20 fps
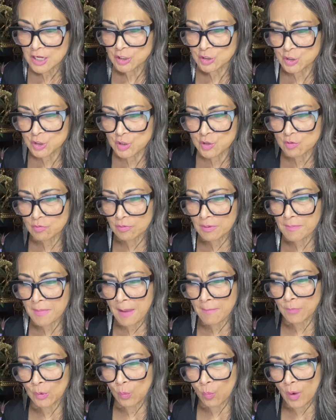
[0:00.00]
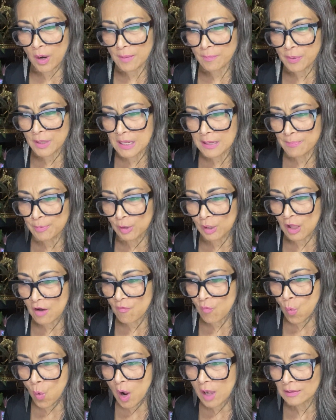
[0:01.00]
Do you remember when people of
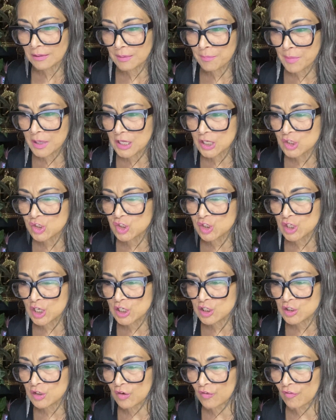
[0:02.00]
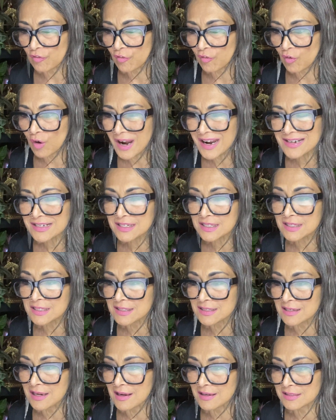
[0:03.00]
wild imagination
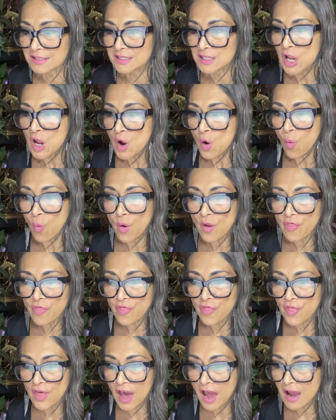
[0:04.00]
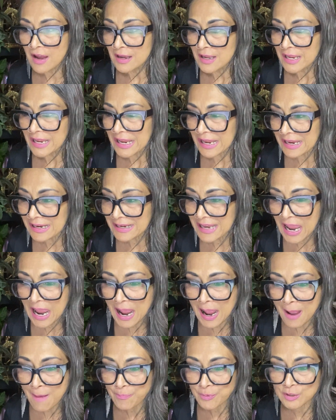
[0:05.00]
frightened us with the
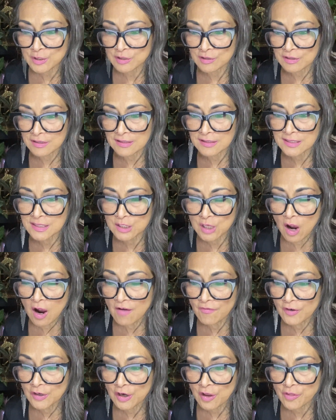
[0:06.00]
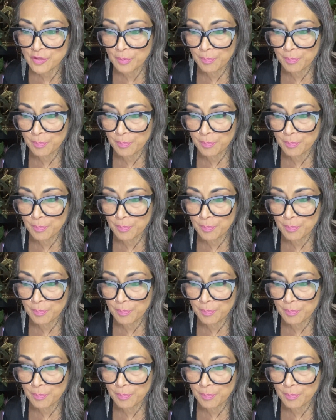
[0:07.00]
inhabitants of another